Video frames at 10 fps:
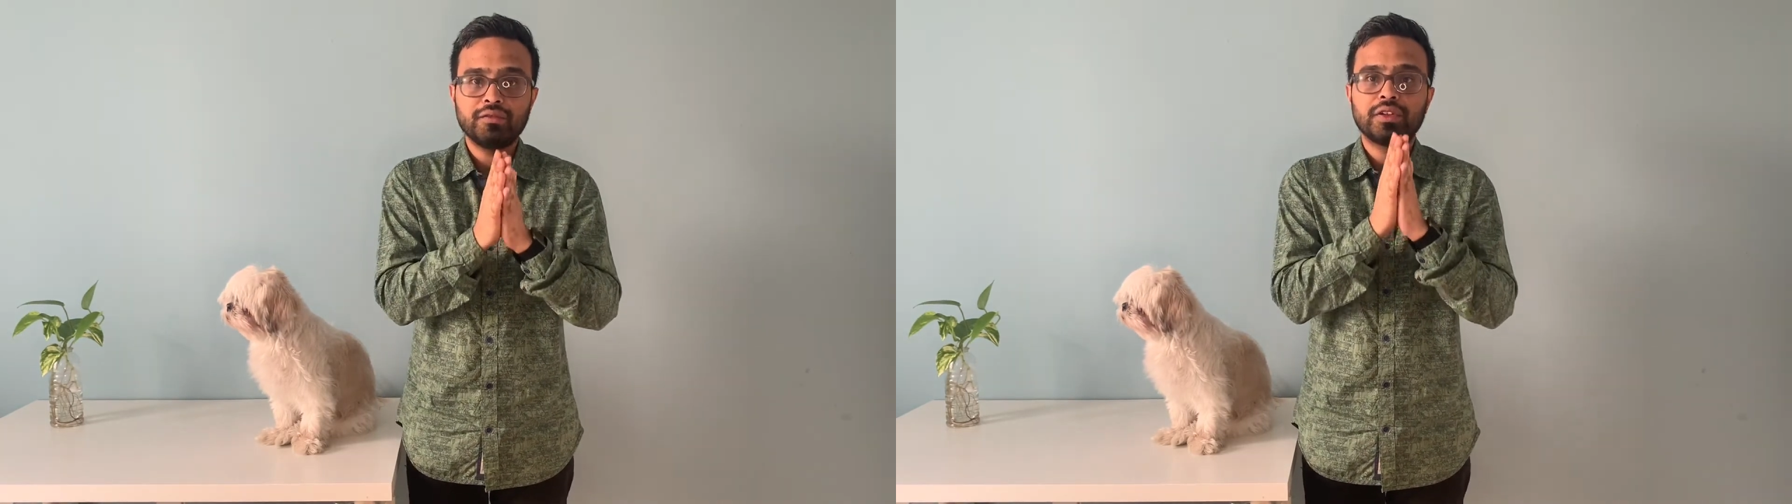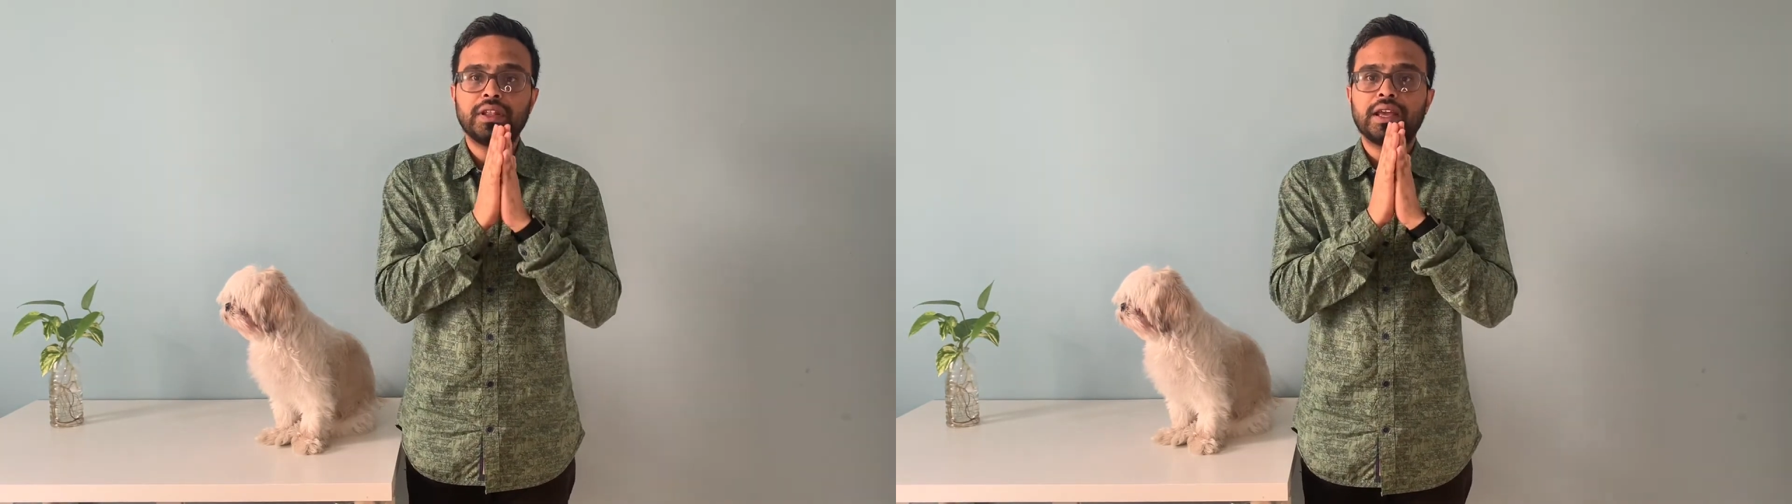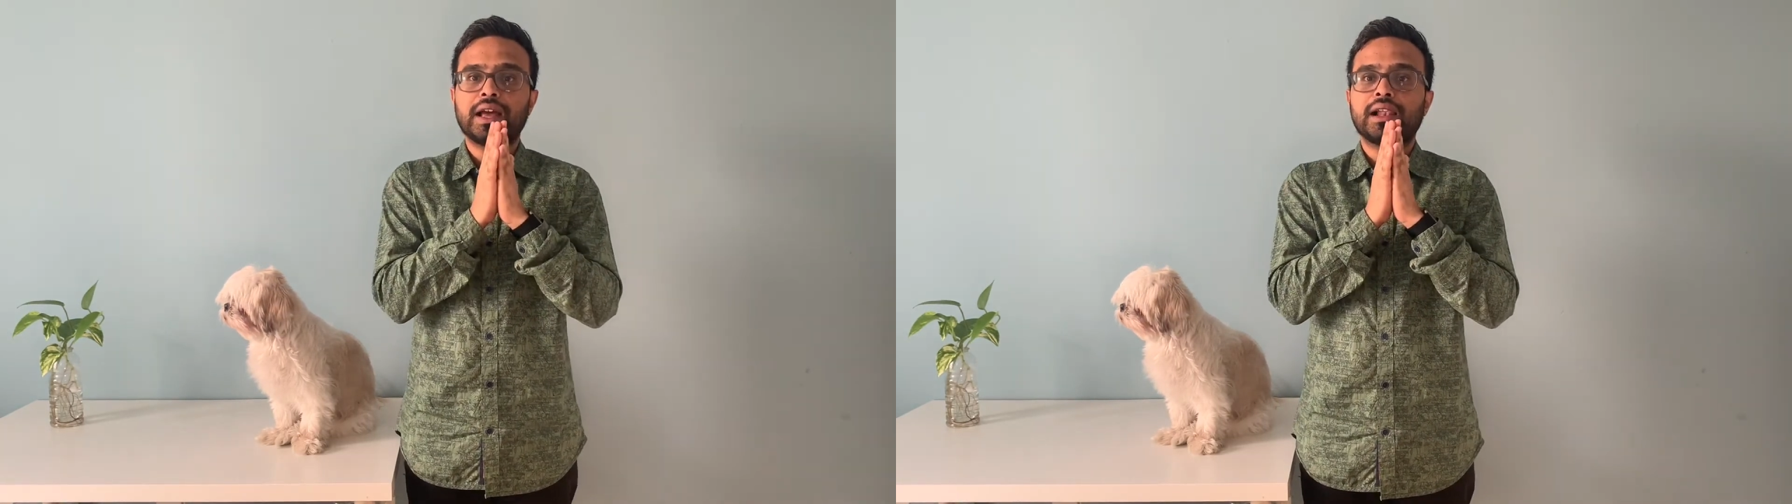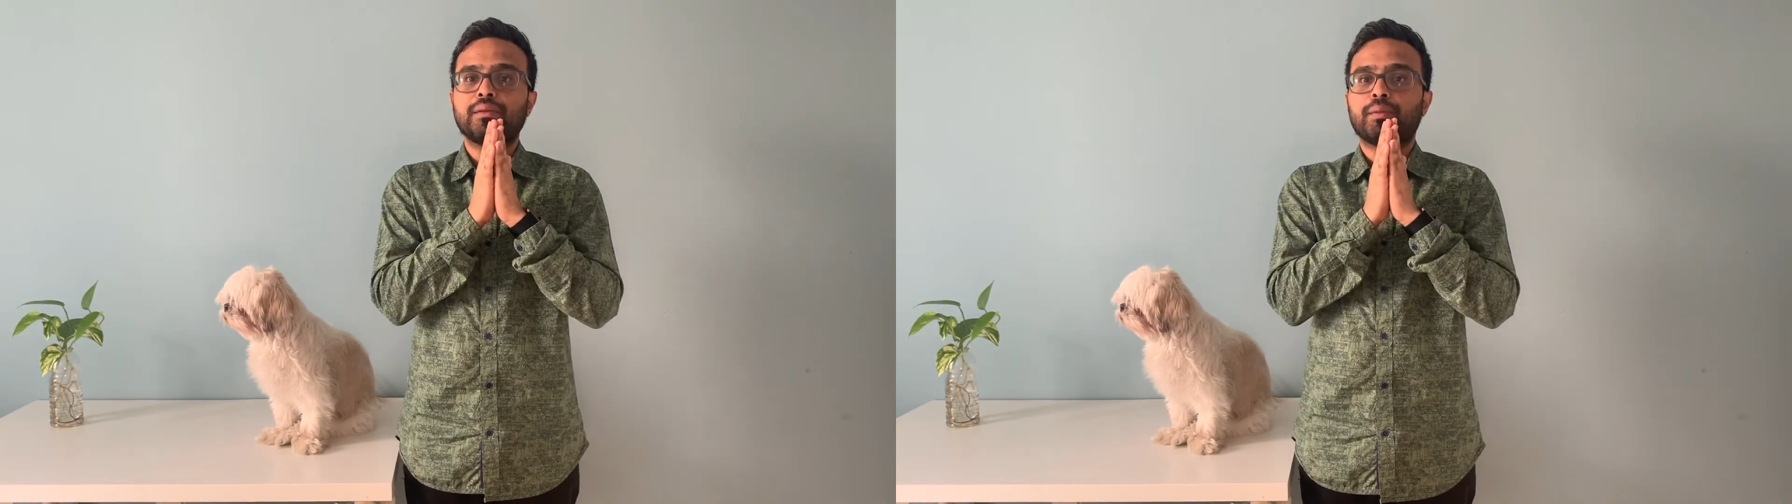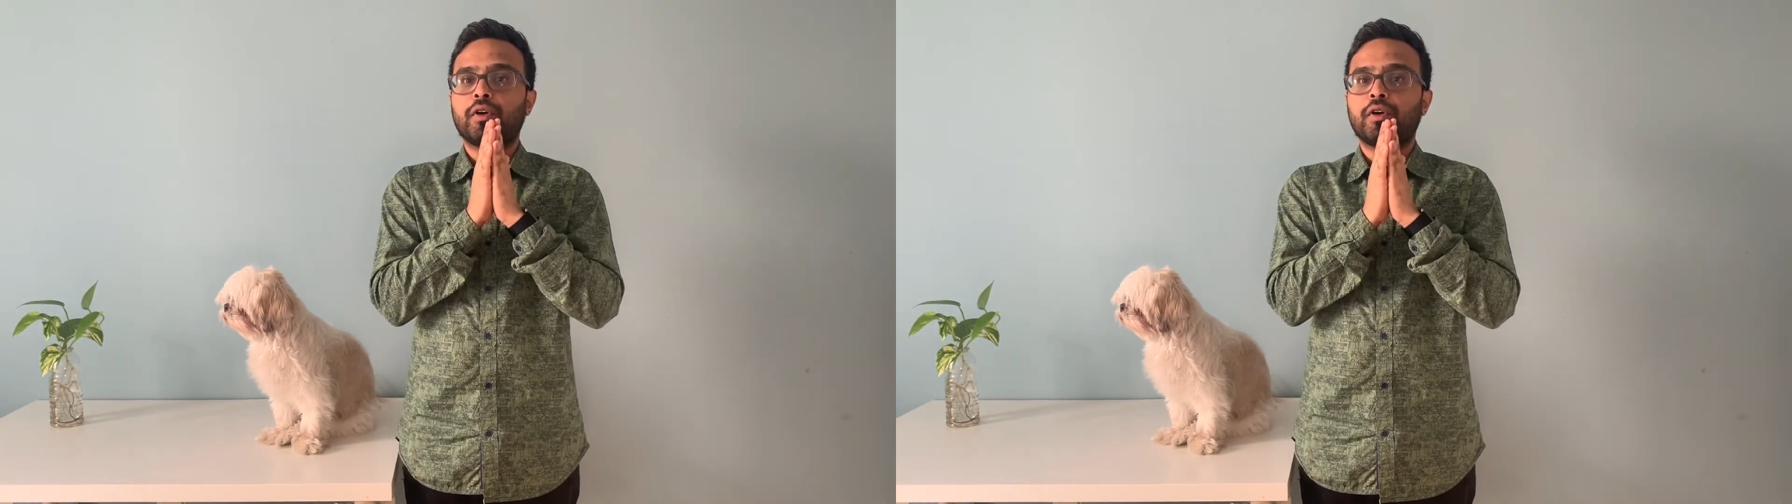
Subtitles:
with the help